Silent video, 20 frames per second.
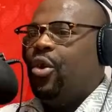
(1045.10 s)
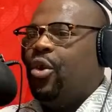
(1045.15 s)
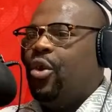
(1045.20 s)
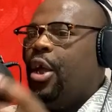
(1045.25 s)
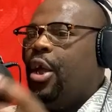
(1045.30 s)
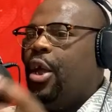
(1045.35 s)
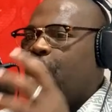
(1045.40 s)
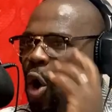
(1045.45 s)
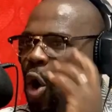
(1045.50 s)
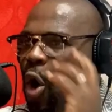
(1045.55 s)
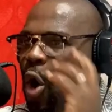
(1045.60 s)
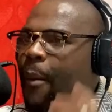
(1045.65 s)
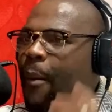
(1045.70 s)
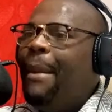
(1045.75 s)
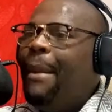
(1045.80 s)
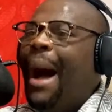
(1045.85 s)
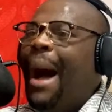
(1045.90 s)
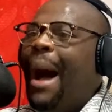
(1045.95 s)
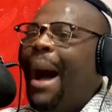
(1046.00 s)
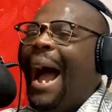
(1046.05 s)
your
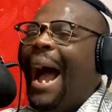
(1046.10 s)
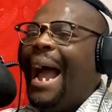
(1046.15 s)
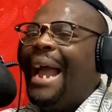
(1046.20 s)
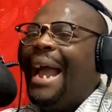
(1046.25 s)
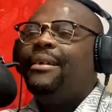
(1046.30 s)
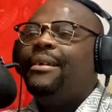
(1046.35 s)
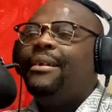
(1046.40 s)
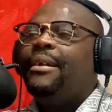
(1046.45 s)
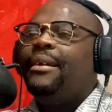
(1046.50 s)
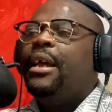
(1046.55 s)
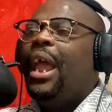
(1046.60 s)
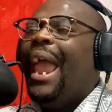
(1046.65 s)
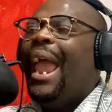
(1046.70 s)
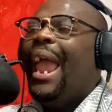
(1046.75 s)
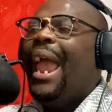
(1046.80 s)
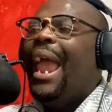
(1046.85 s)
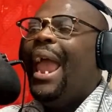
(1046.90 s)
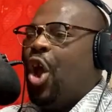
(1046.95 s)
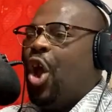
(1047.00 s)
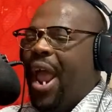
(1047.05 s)
mind and
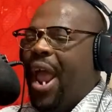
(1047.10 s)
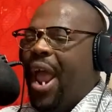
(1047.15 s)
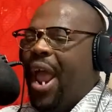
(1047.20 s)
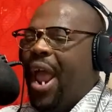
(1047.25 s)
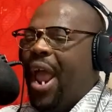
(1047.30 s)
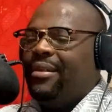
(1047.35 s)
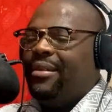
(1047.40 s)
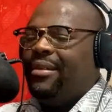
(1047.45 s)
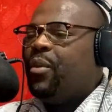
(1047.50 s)
your hands.